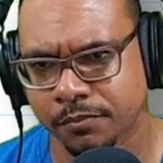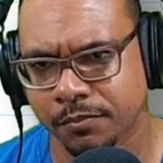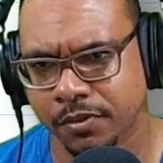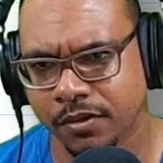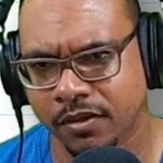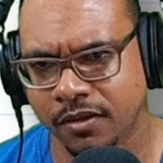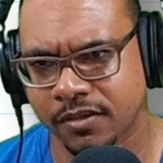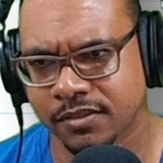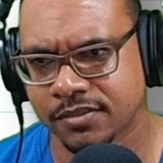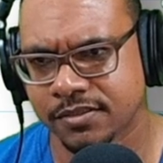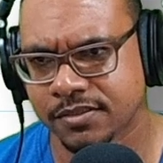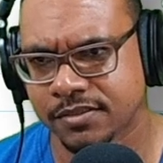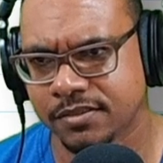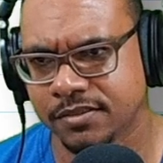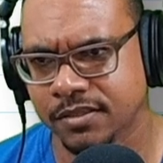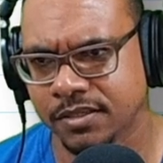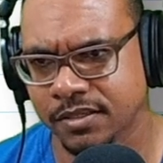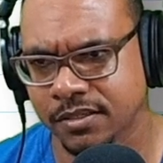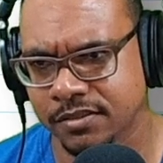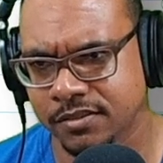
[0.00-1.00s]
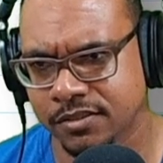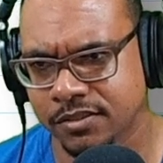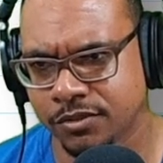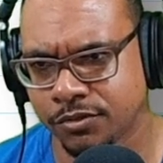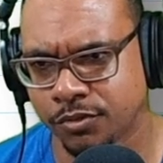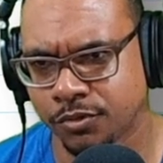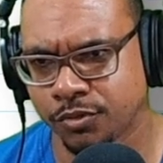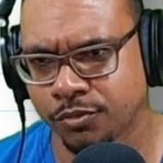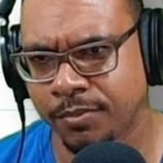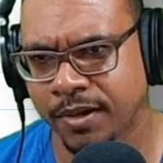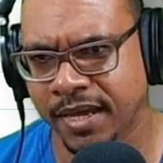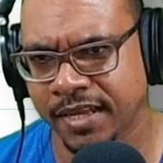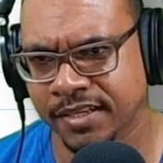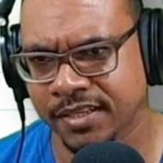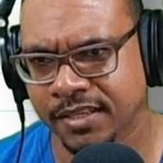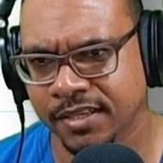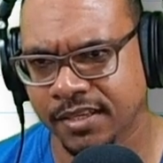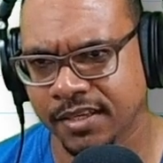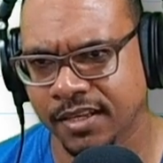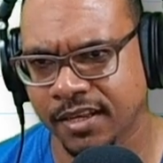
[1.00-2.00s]
plus the 0 by
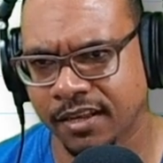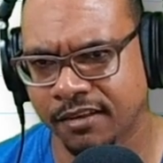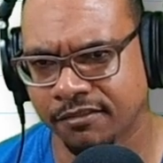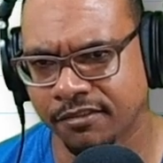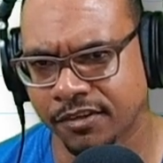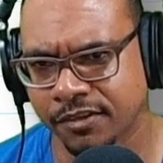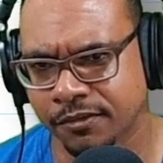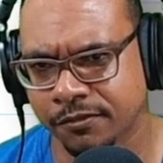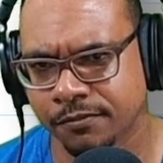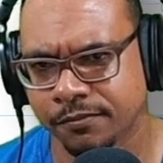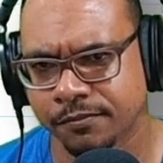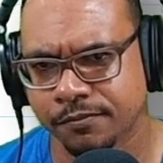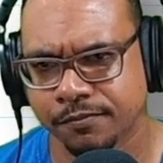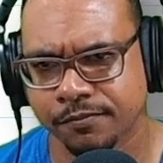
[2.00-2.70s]
the 11.